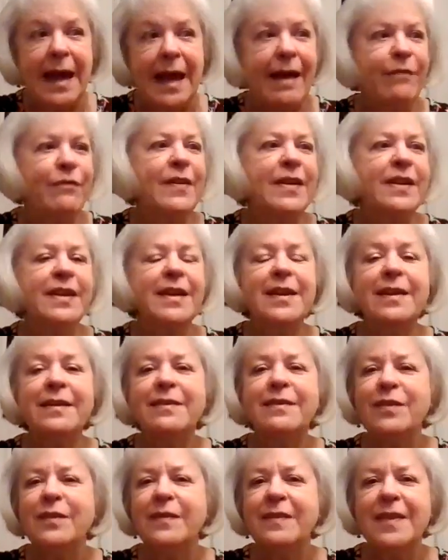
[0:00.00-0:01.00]
laugh and
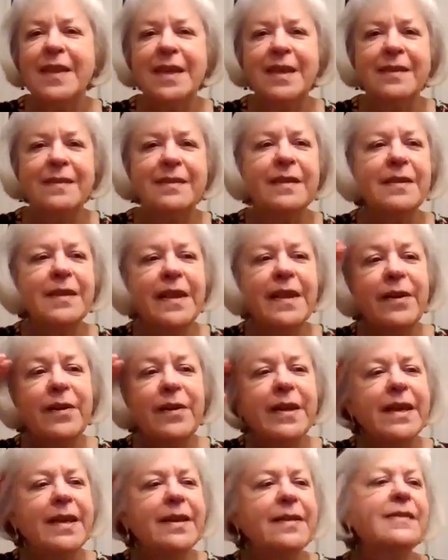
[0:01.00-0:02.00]
kids just think it's
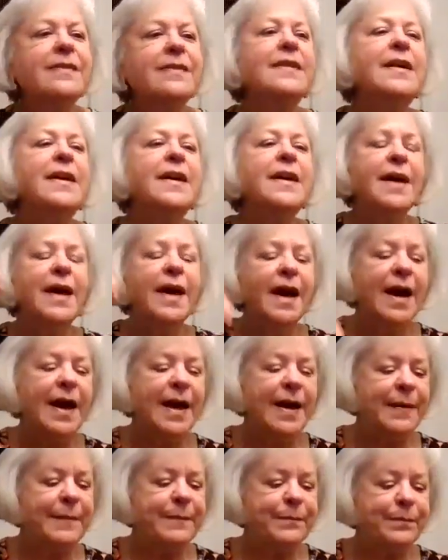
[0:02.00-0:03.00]
hilarious.
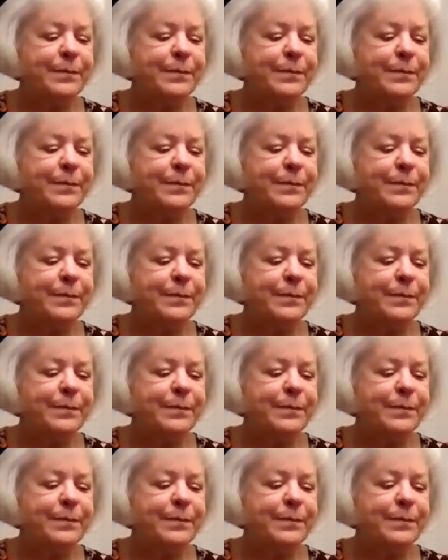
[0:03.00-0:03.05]
Um, I'm